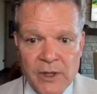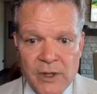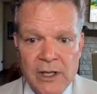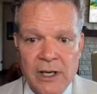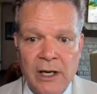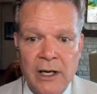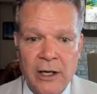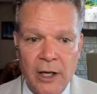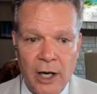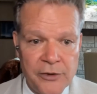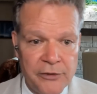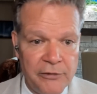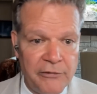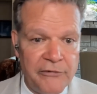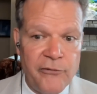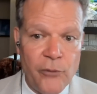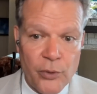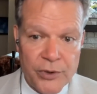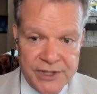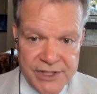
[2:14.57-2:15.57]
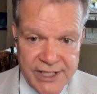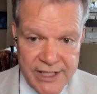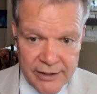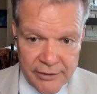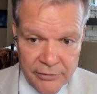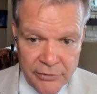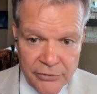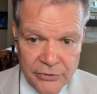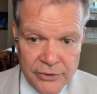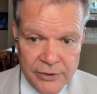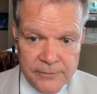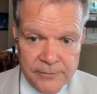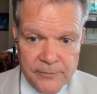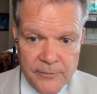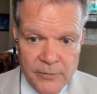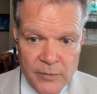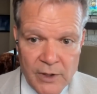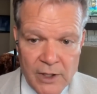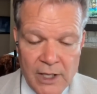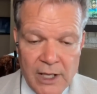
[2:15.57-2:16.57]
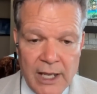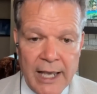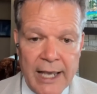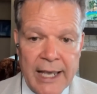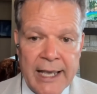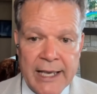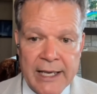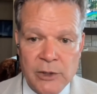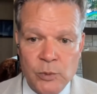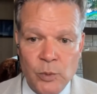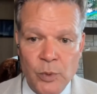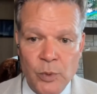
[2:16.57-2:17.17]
on the 14th. And